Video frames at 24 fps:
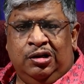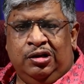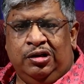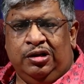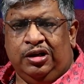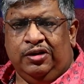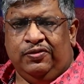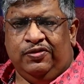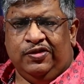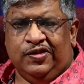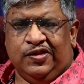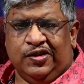
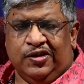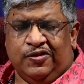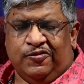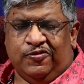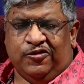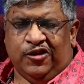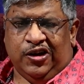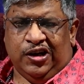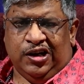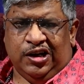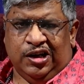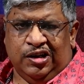deficit
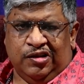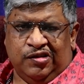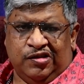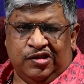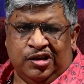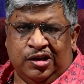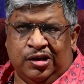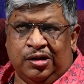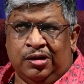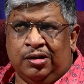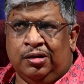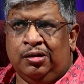
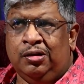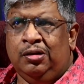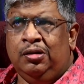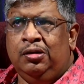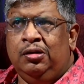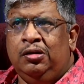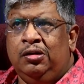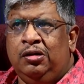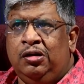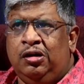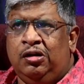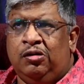financing
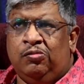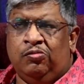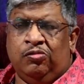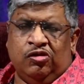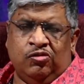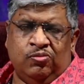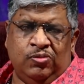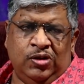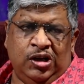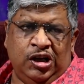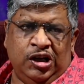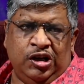and
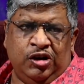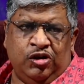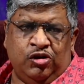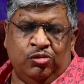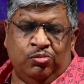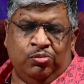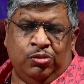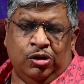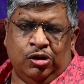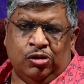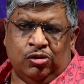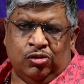was willing to
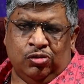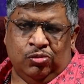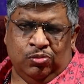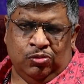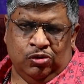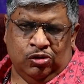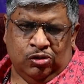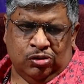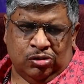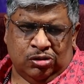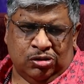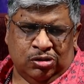borrow
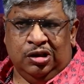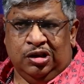more.